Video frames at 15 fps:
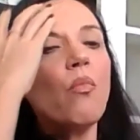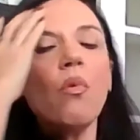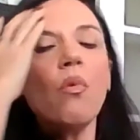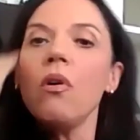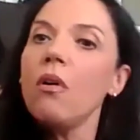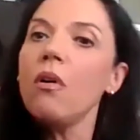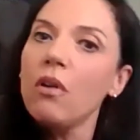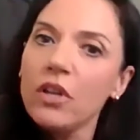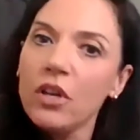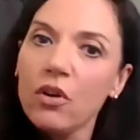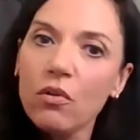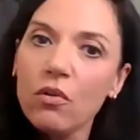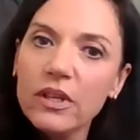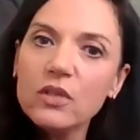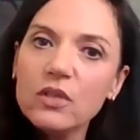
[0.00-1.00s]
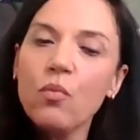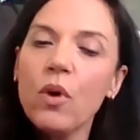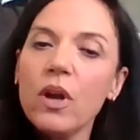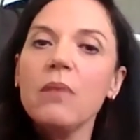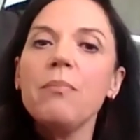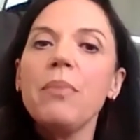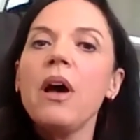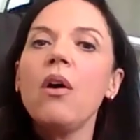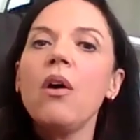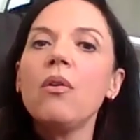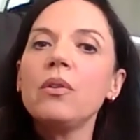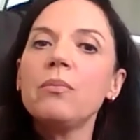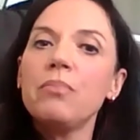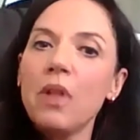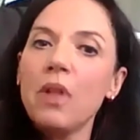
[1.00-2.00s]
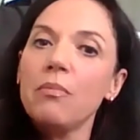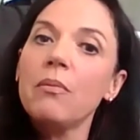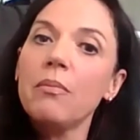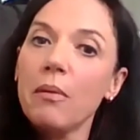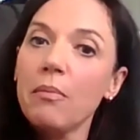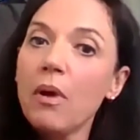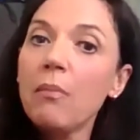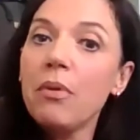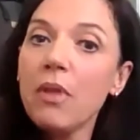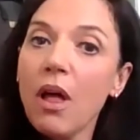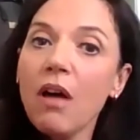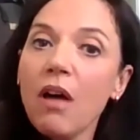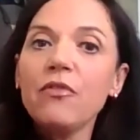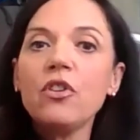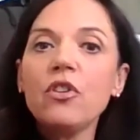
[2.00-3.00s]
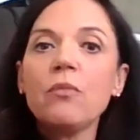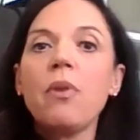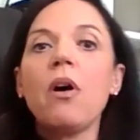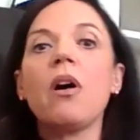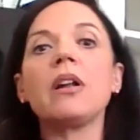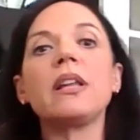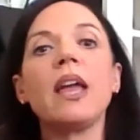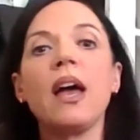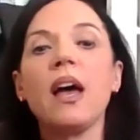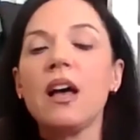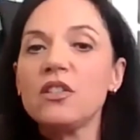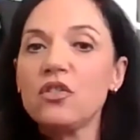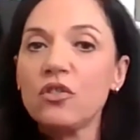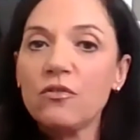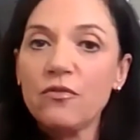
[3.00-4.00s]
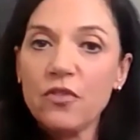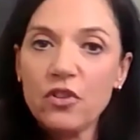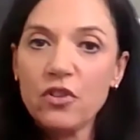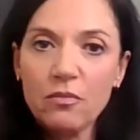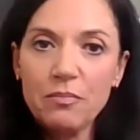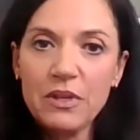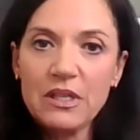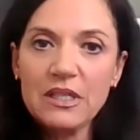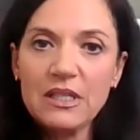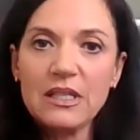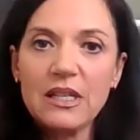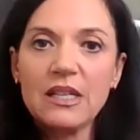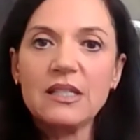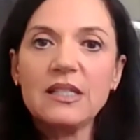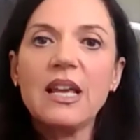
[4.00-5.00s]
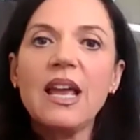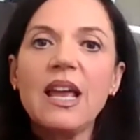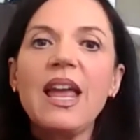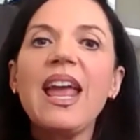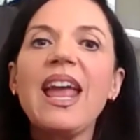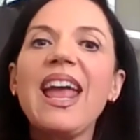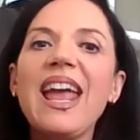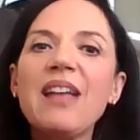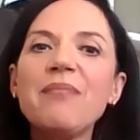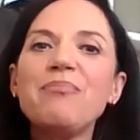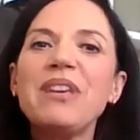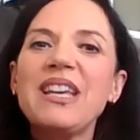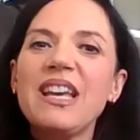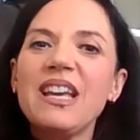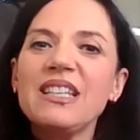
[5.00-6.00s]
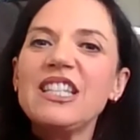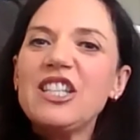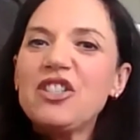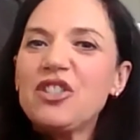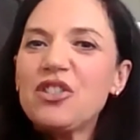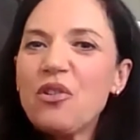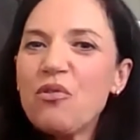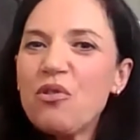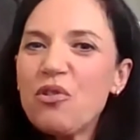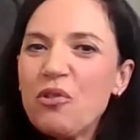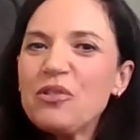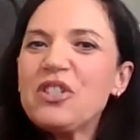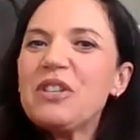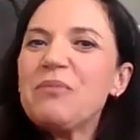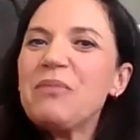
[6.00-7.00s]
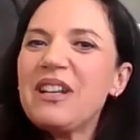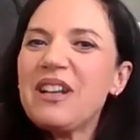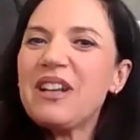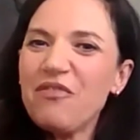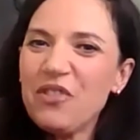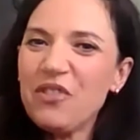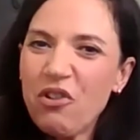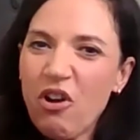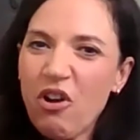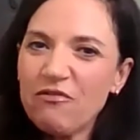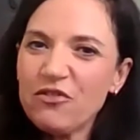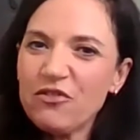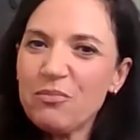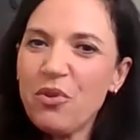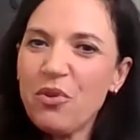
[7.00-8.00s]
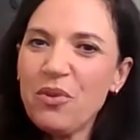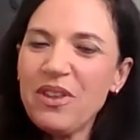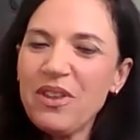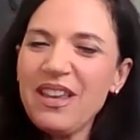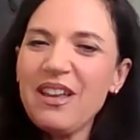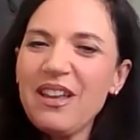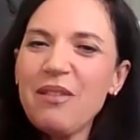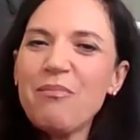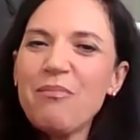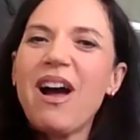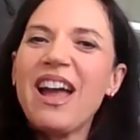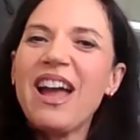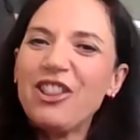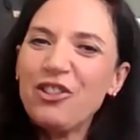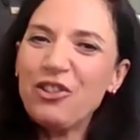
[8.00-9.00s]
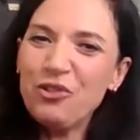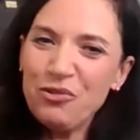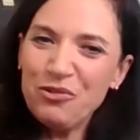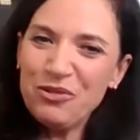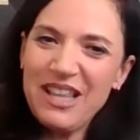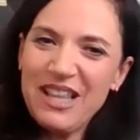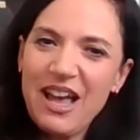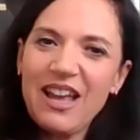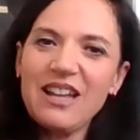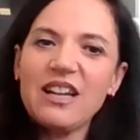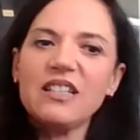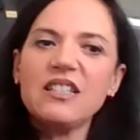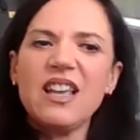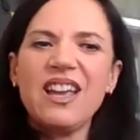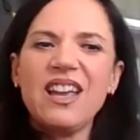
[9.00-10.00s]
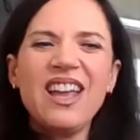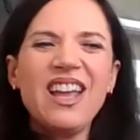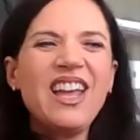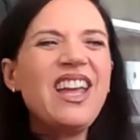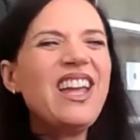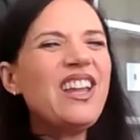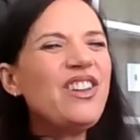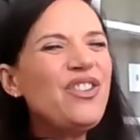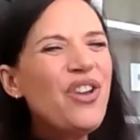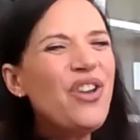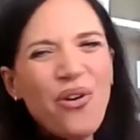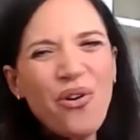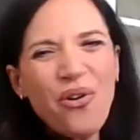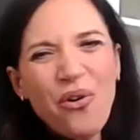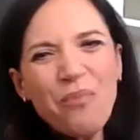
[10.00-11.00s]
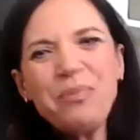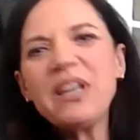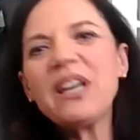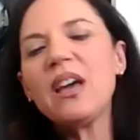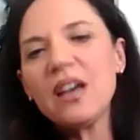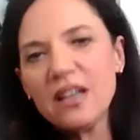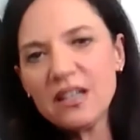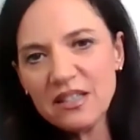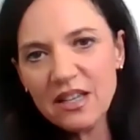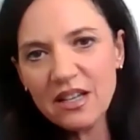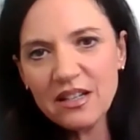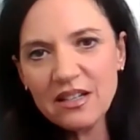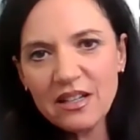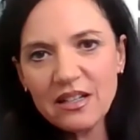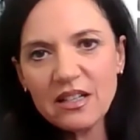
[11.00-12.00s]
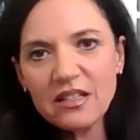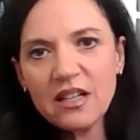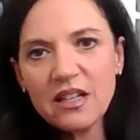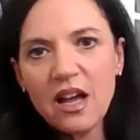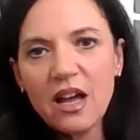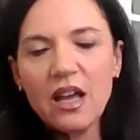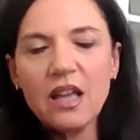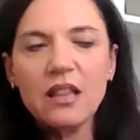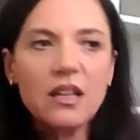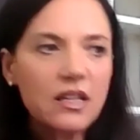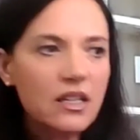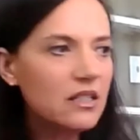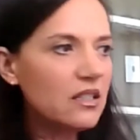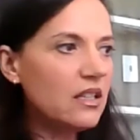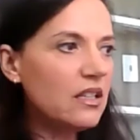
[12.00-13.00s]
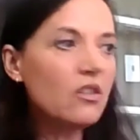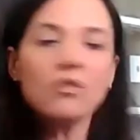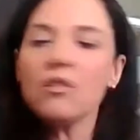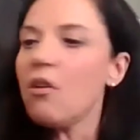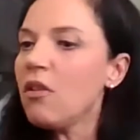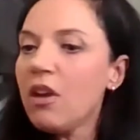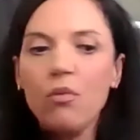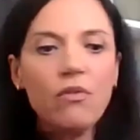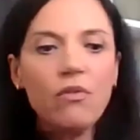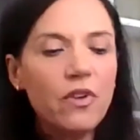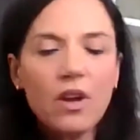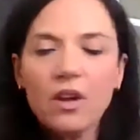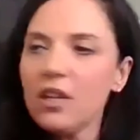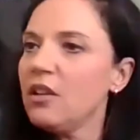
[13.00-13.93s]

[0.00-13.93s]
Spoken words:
well, Liz, what about blah, blah, blah, blah, blah for your podcast or for your business? And because he's so close to me and I feel comfortable with him, I lose that. And I say, no, because da, da, da, da, da. And then he goes, okay, well,